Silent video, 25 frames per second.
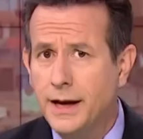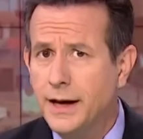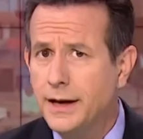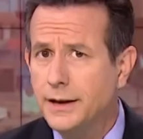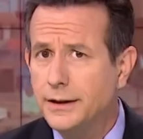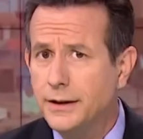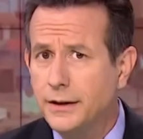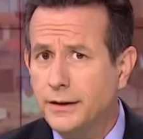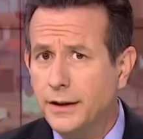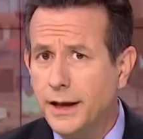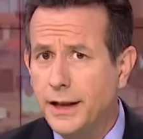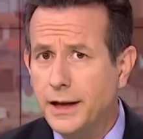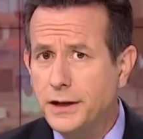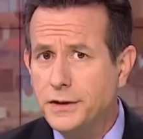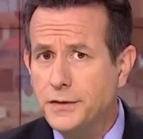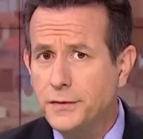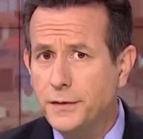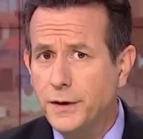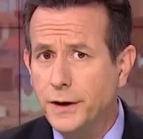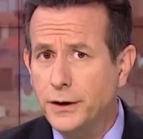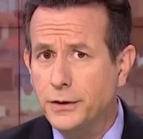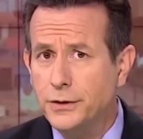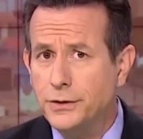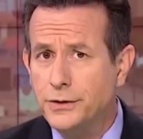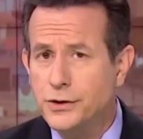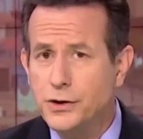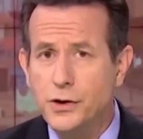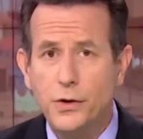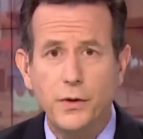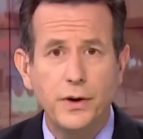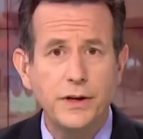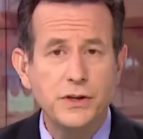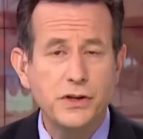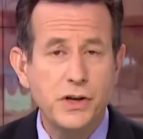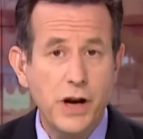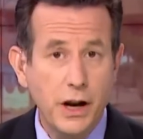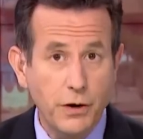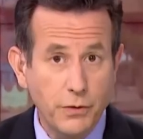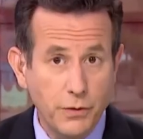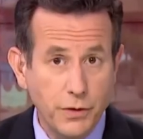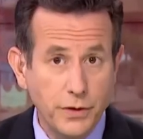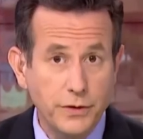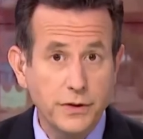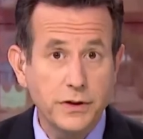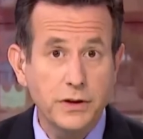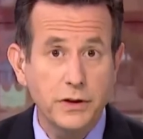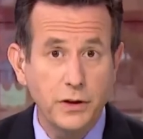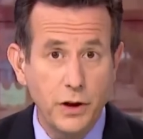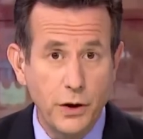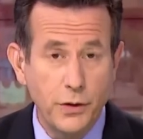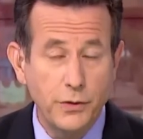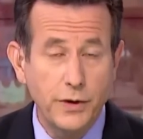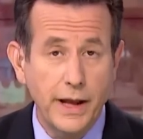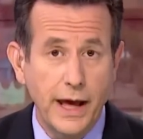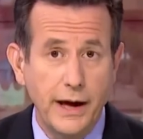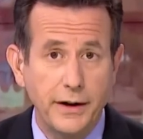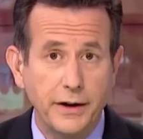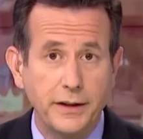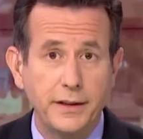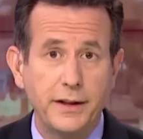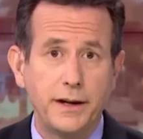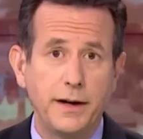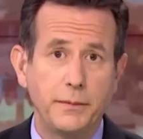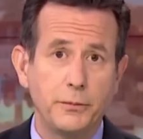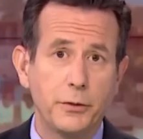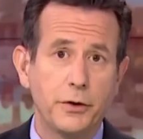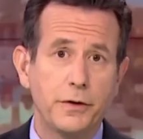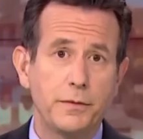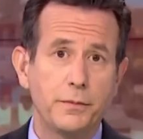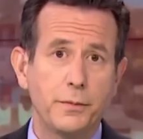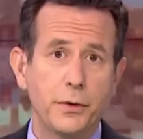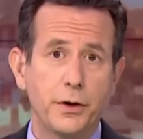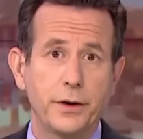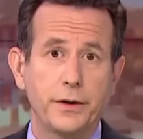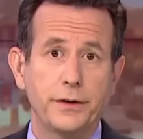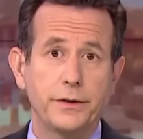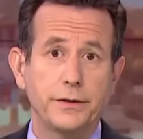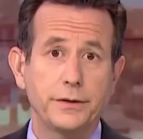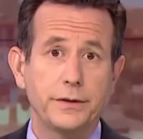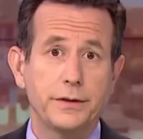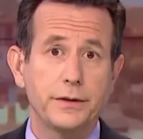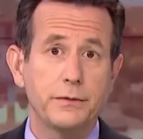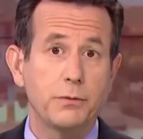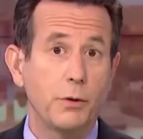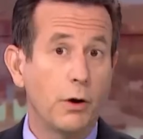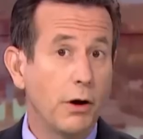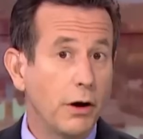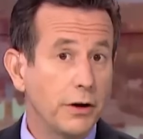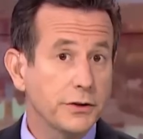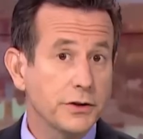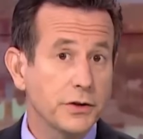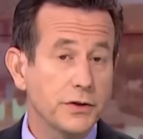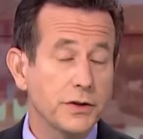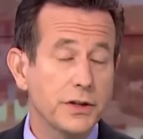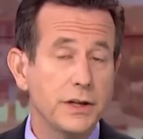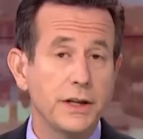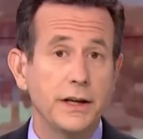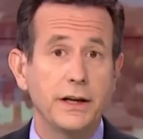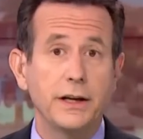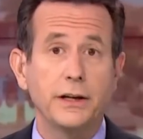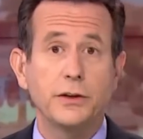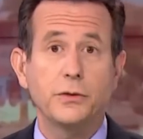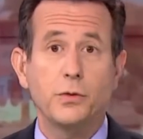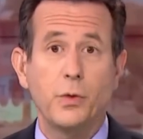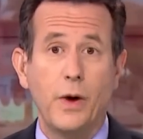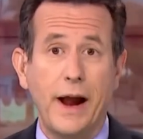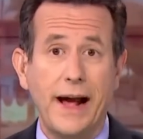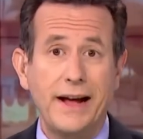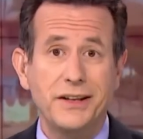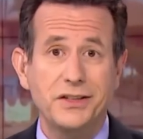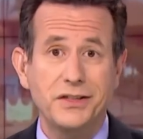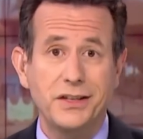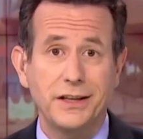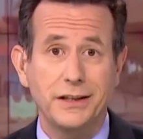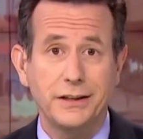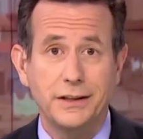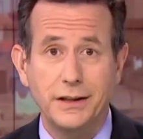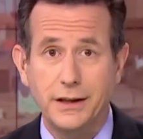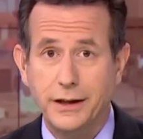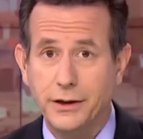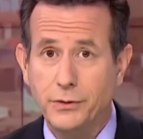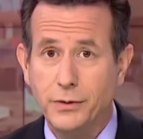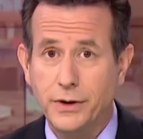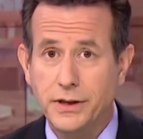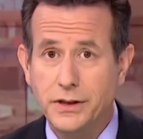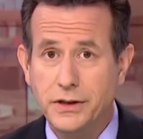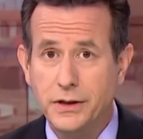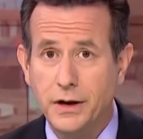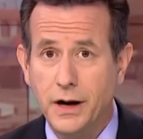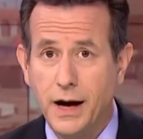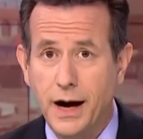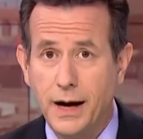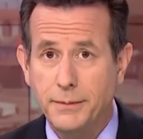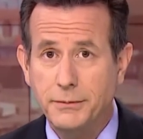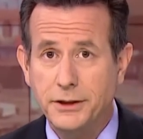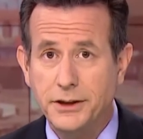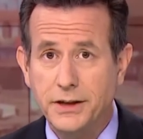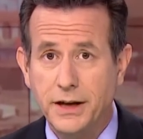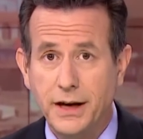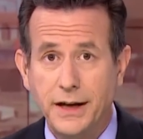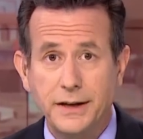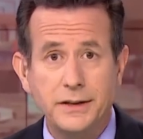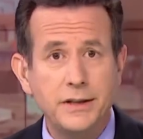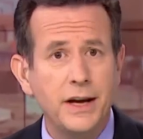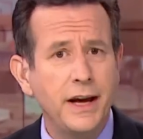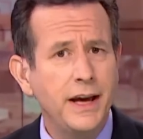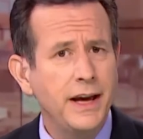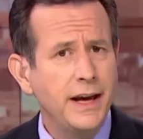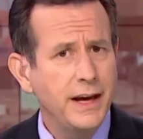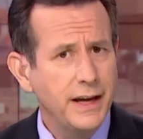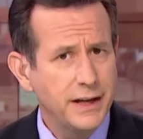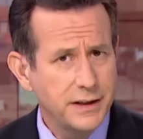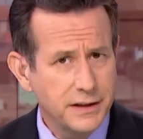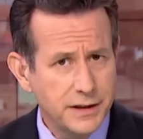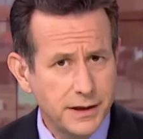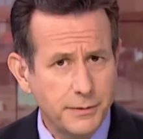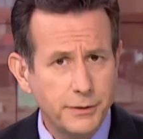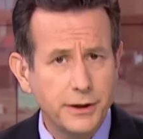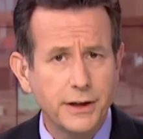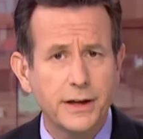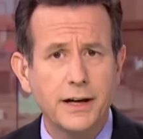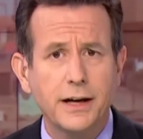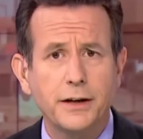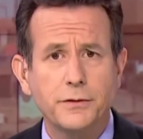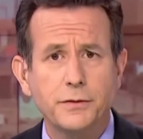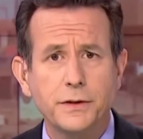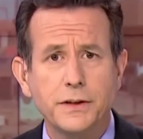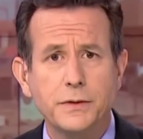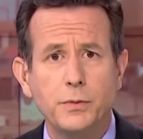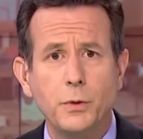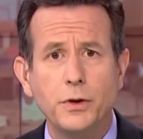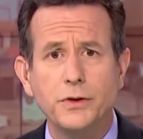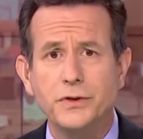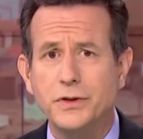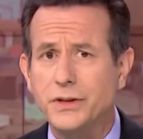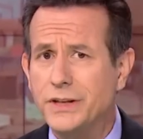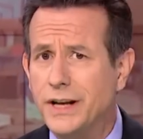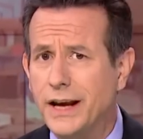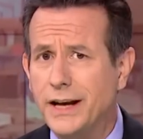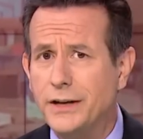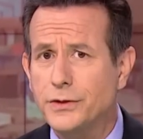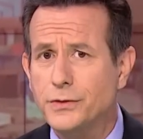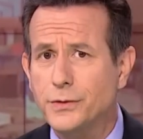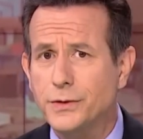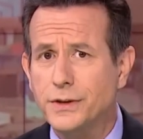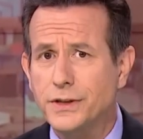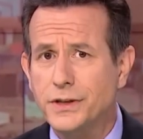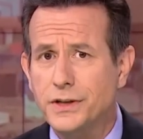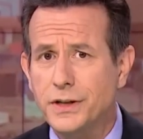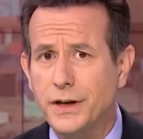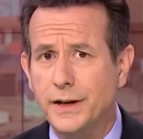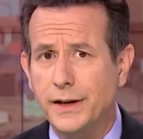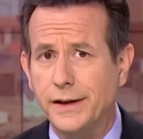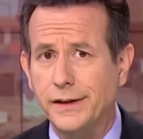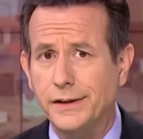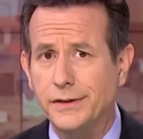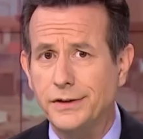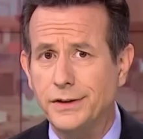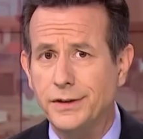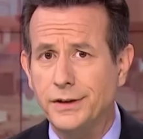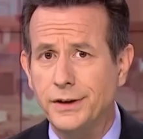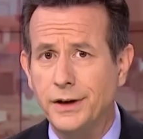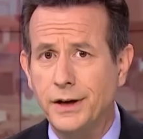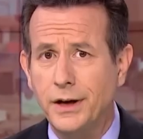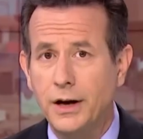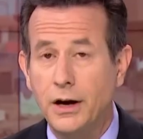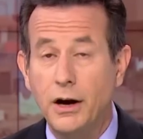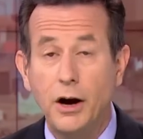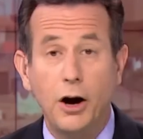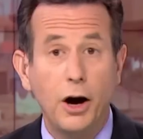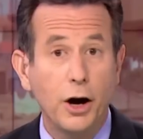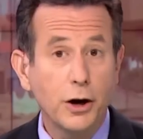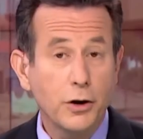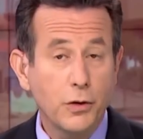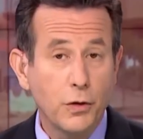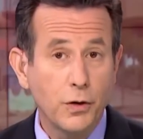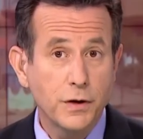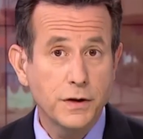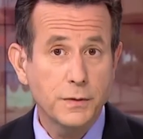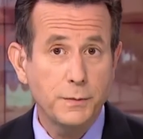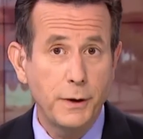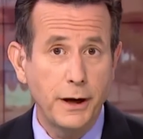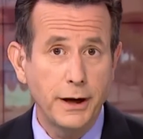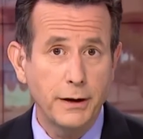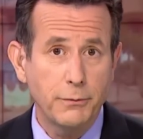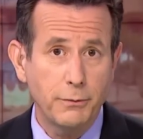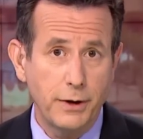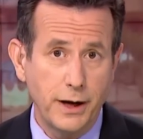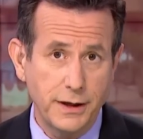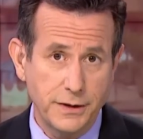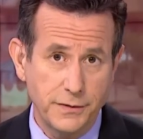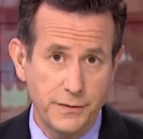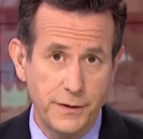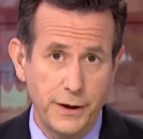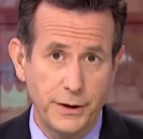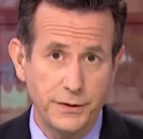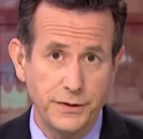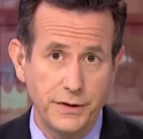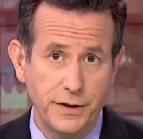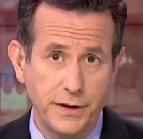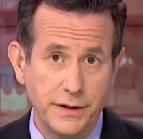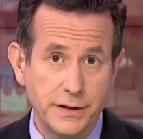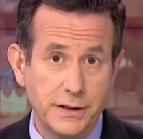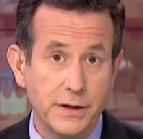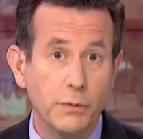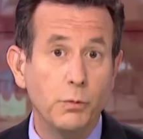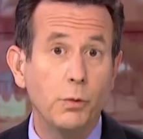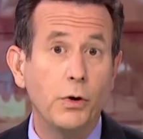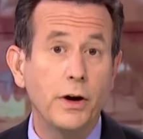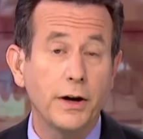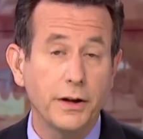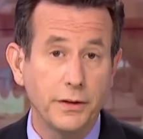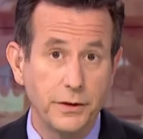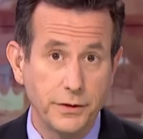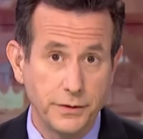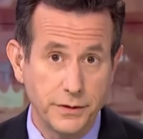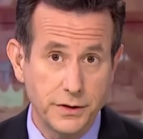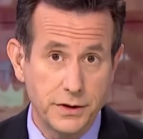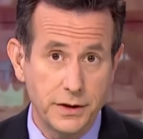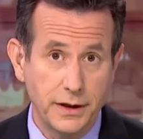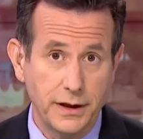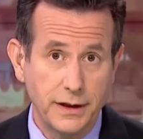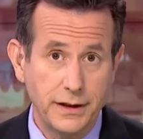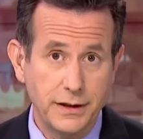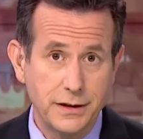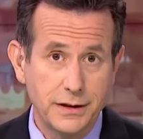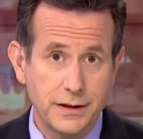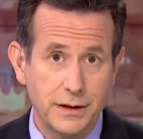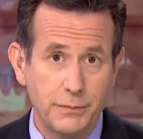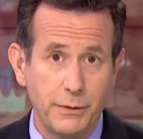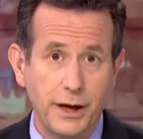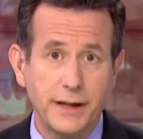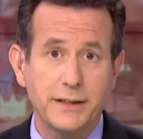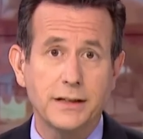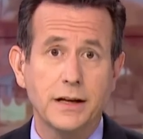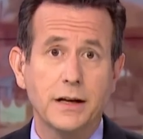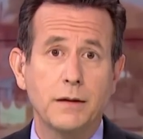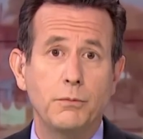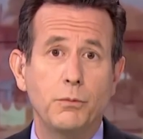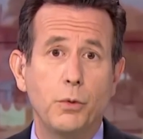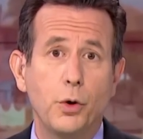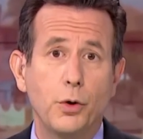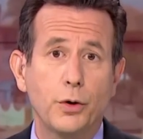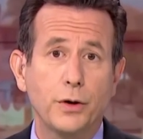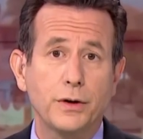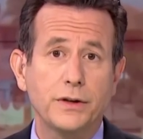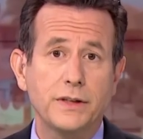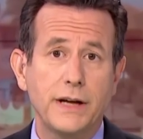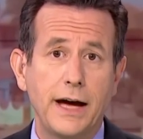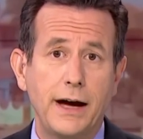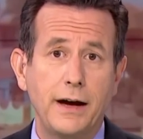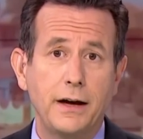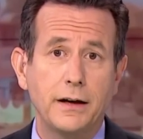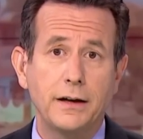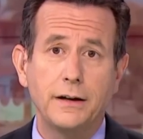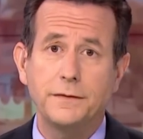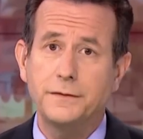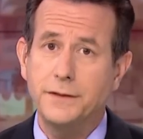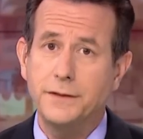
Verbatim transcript: The latest figures show a general slowdown in the number of murders. We're also seeing a drastic decrease in homicides in some of the country's most dangerous cities. Our correspondent Ross Velton is in one of those cities, the Mexican border town of